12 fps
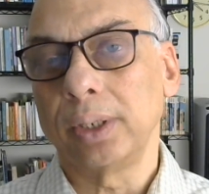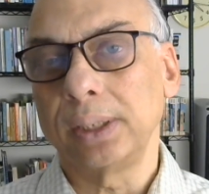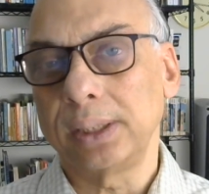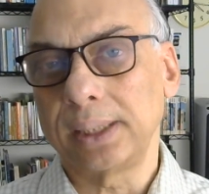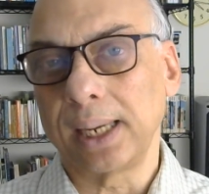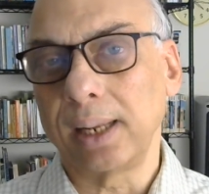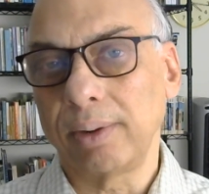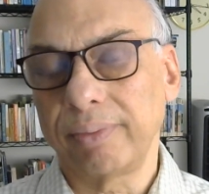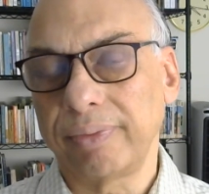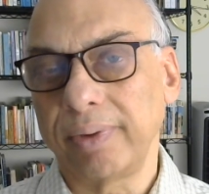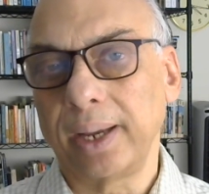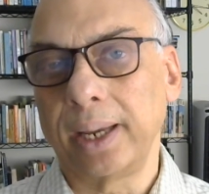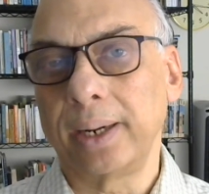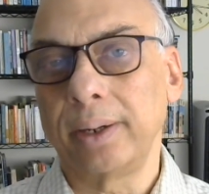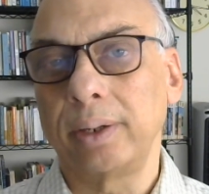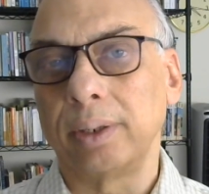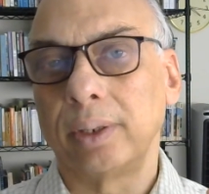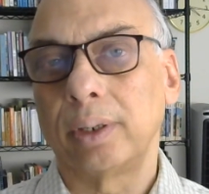self
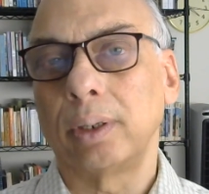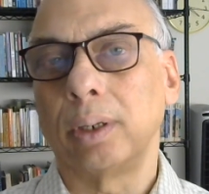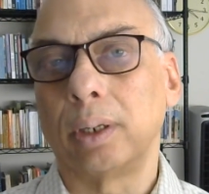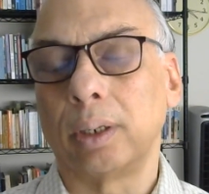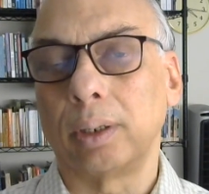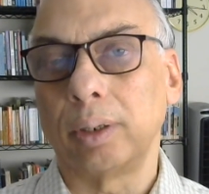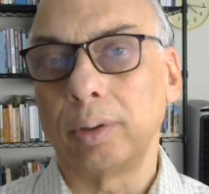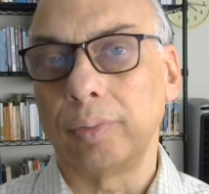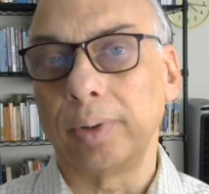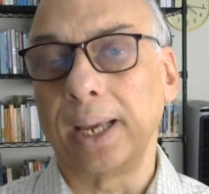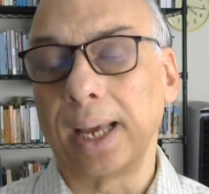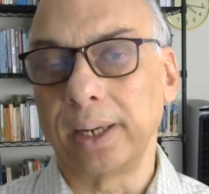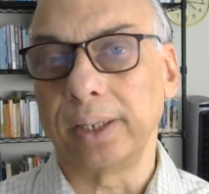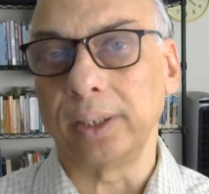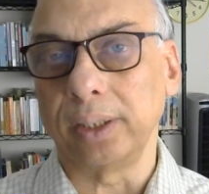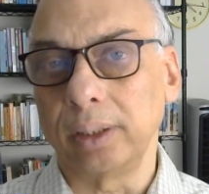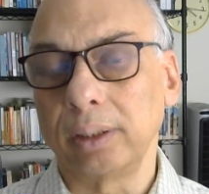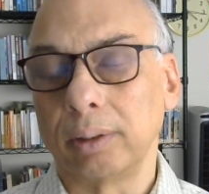and uh,
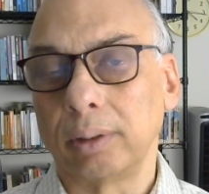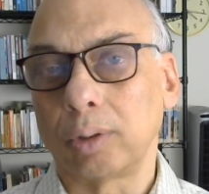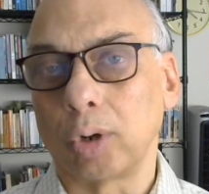reality,